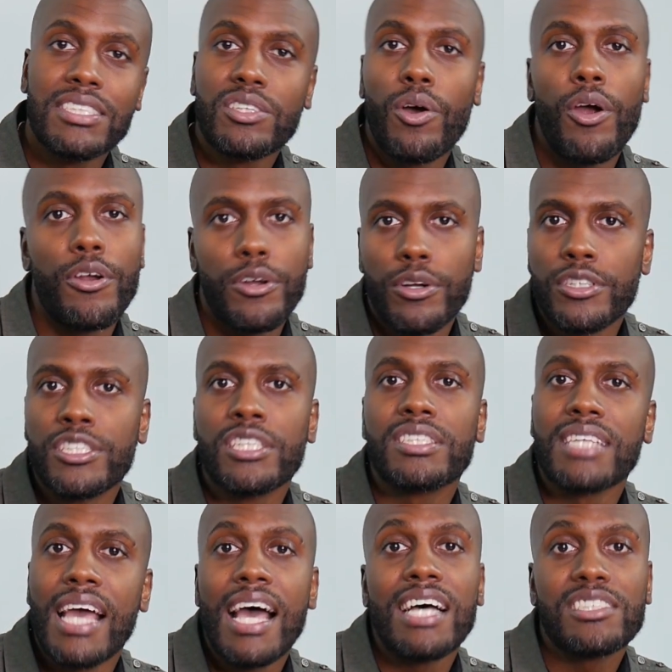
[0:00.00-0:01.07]
as hard or
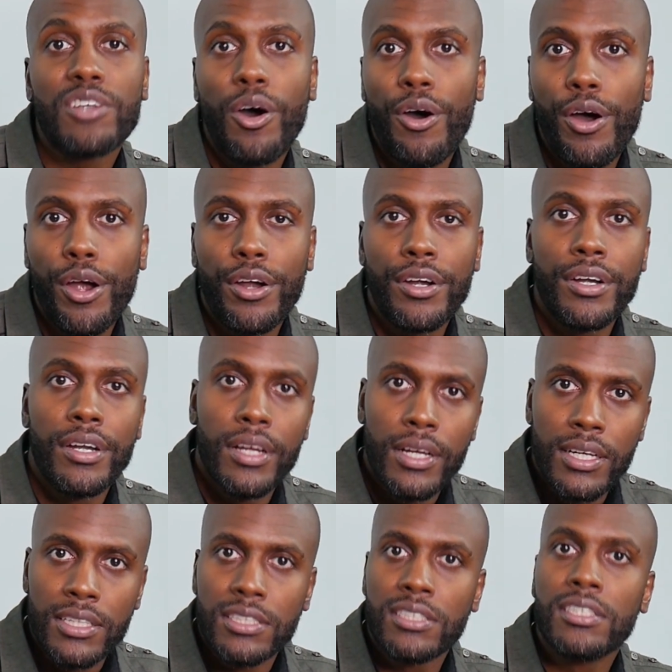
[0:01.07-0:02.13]
just as hard
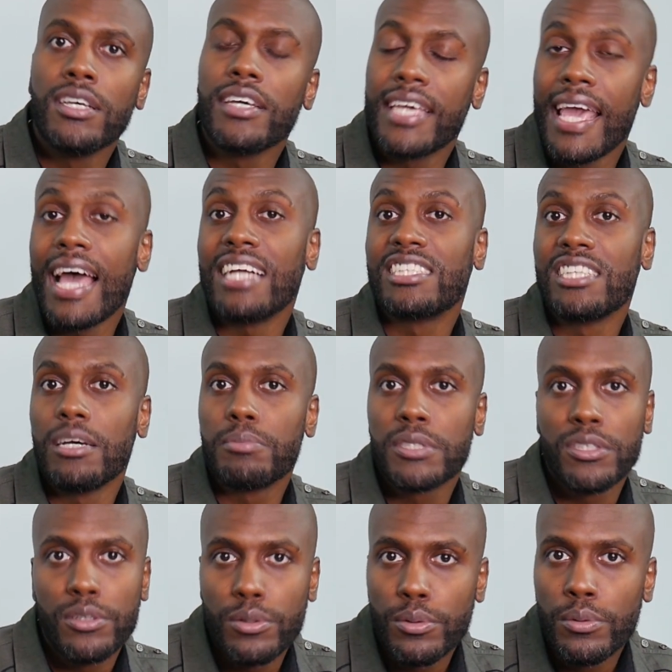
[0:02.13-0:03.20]
to catch up
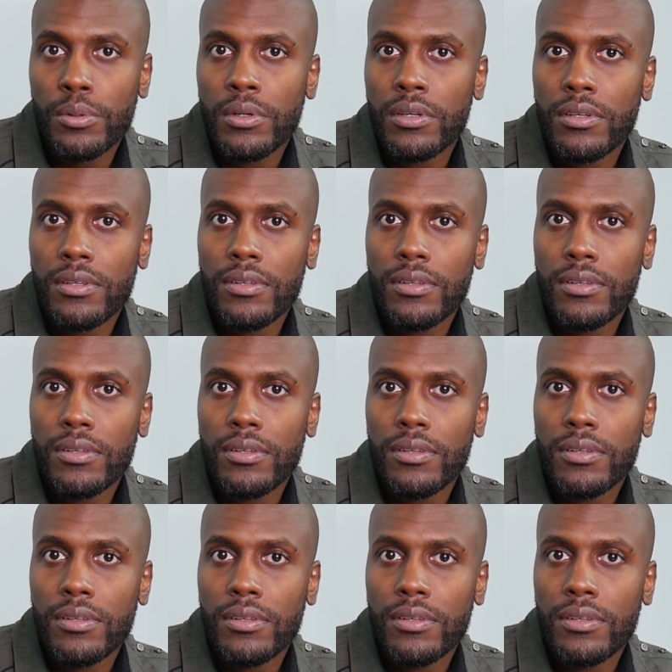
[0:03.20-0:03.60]
to